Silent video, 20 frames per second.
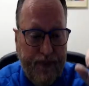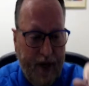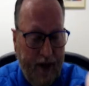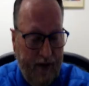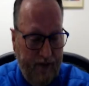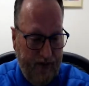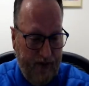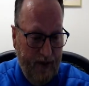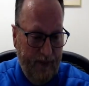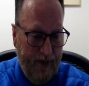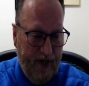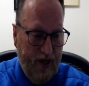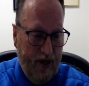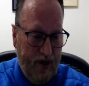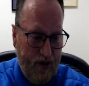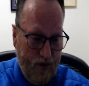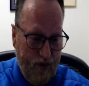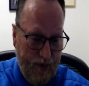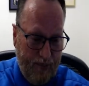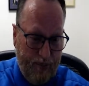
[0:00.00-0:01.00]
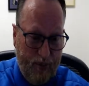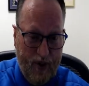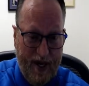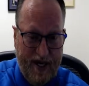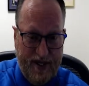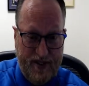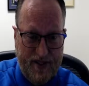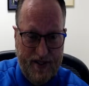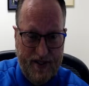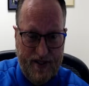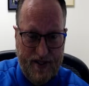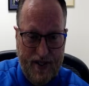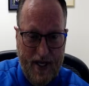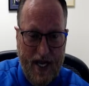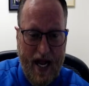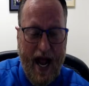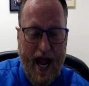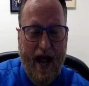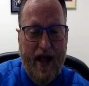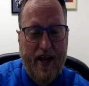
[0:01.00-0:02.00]
From their corporations,
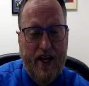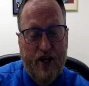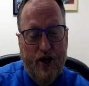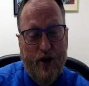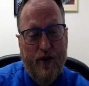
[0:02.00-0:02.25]
you know